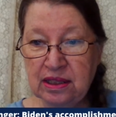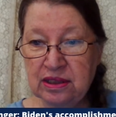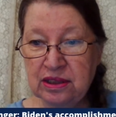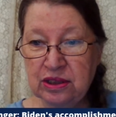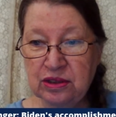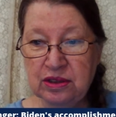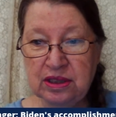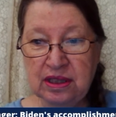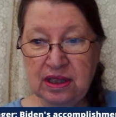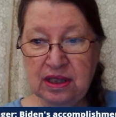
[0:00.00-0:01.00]

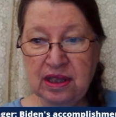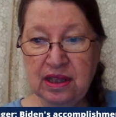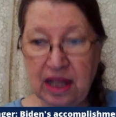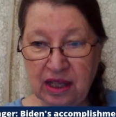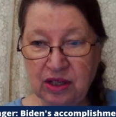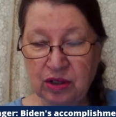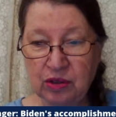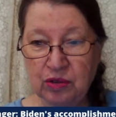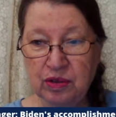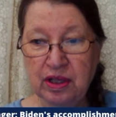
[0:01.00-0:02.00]
Susan, thank
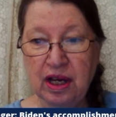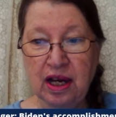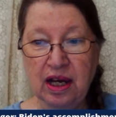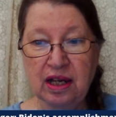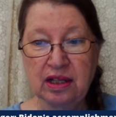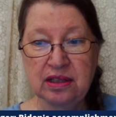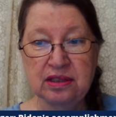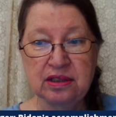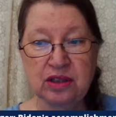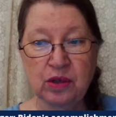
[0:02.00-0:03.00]
you.
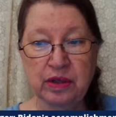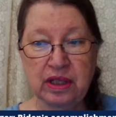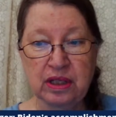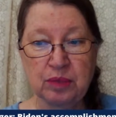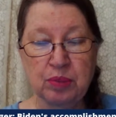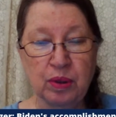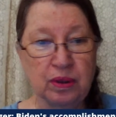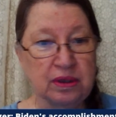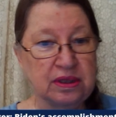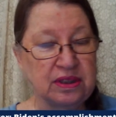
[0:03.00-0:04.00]
Going to the
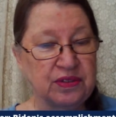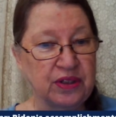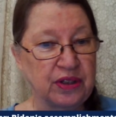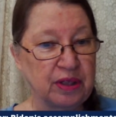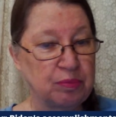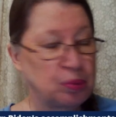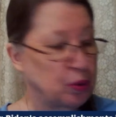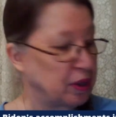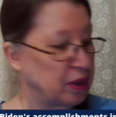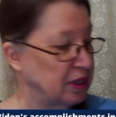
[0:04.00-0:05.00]
polls is very
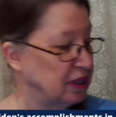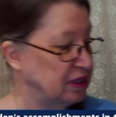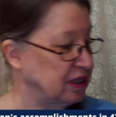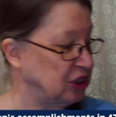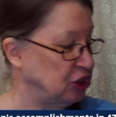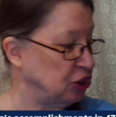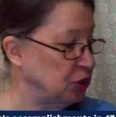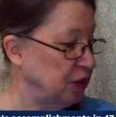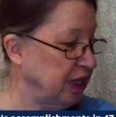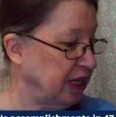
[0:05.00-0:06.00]
important. Did you
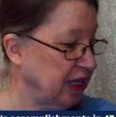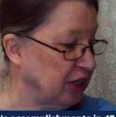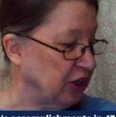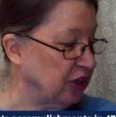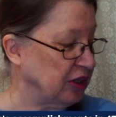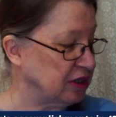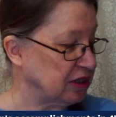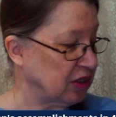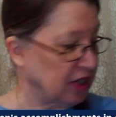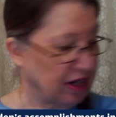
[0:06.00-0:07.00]
hear?
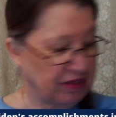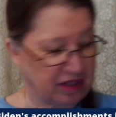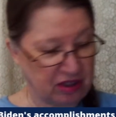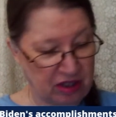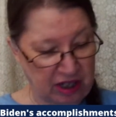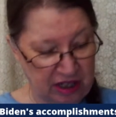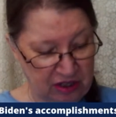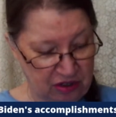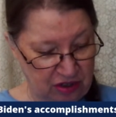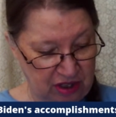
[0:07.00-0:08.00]
Sorry, I thought I had
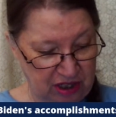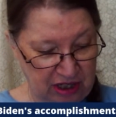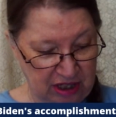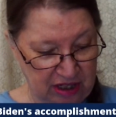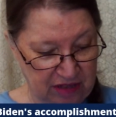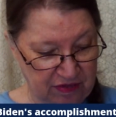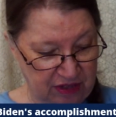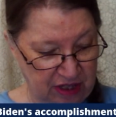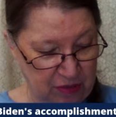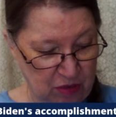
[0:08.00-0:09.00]
turned the
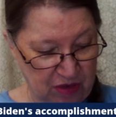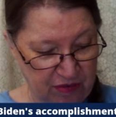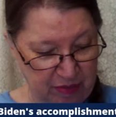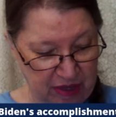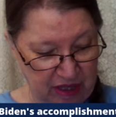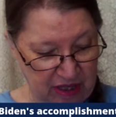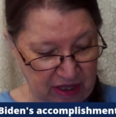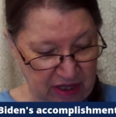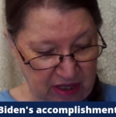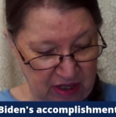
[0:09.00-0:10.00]
volume off my
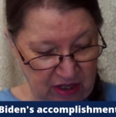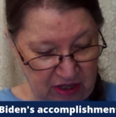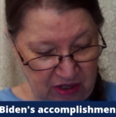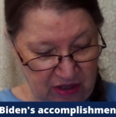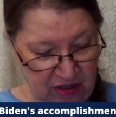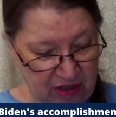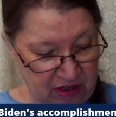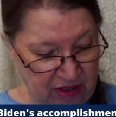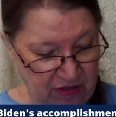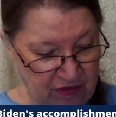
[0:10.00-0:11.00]

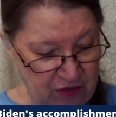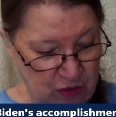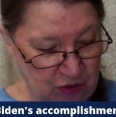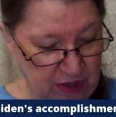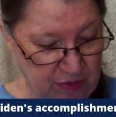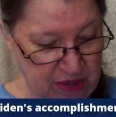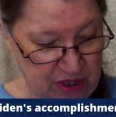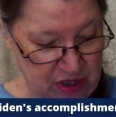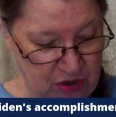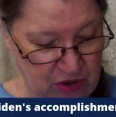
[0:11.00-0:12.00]
phone. Let me
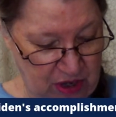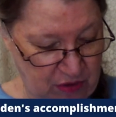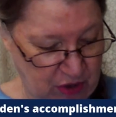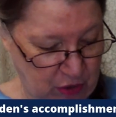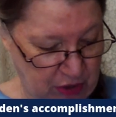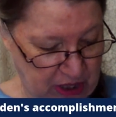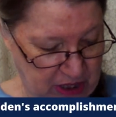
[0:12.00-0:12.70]
just do that real quick.